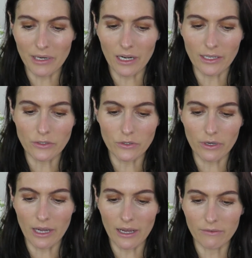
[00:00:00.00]
but I
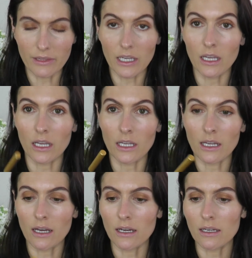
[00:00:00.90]
do have the
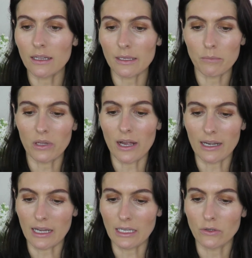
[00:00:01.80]
Inika Lip
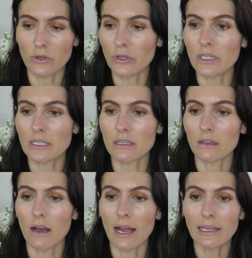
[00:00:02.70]
Liner in Nude
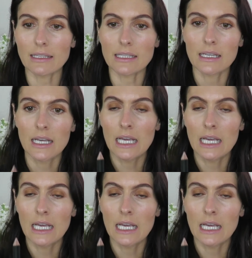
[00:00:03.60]
Delight.